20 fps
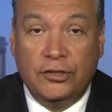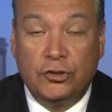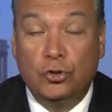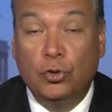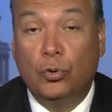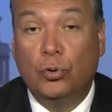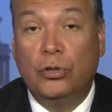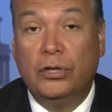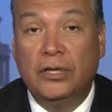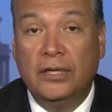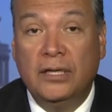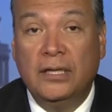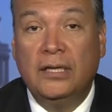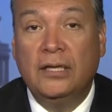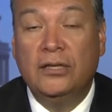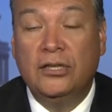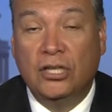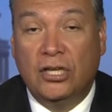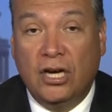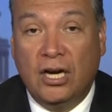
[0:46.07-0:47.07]
toward
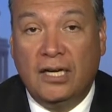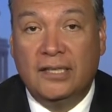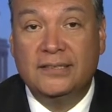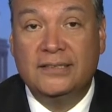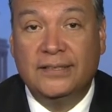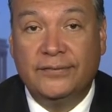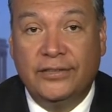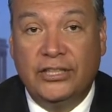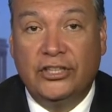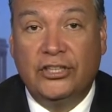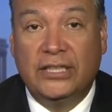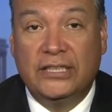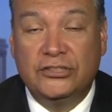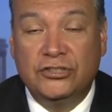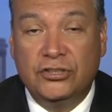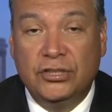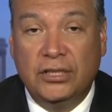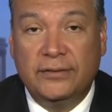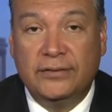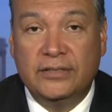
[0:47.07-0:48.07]
the cost of internet
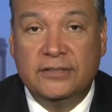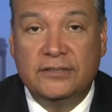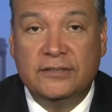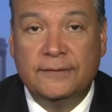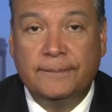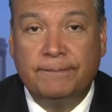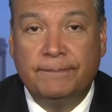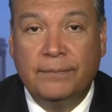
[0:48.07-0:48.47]
service.